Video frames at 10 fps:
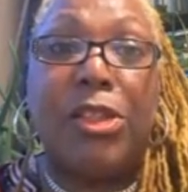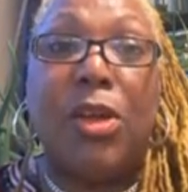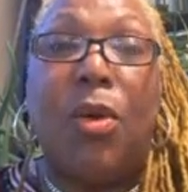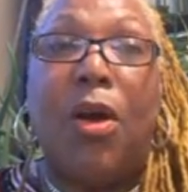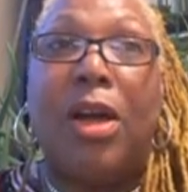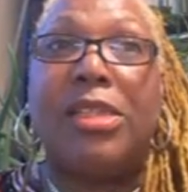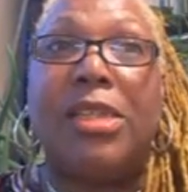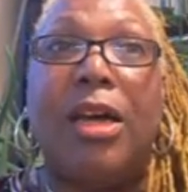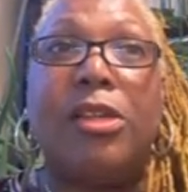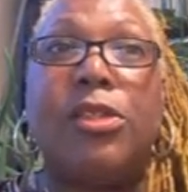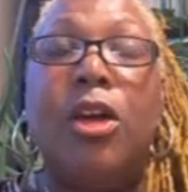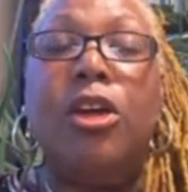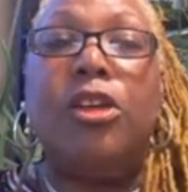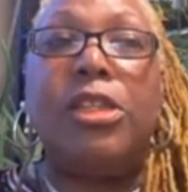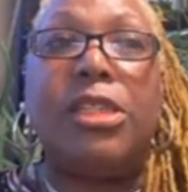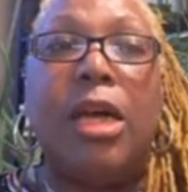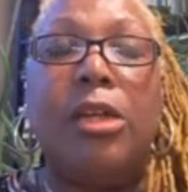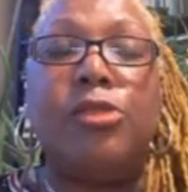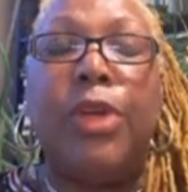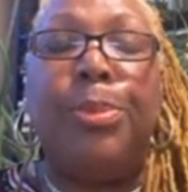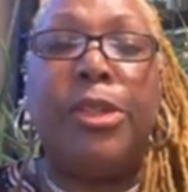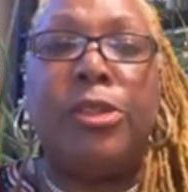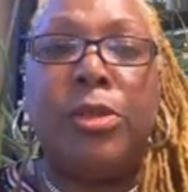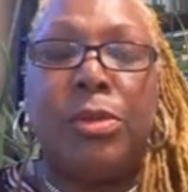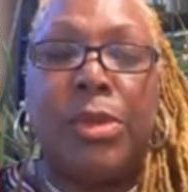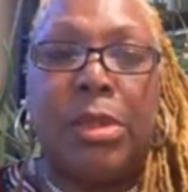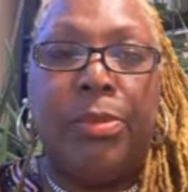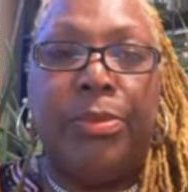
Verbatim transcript: So our cells, your cells reproduce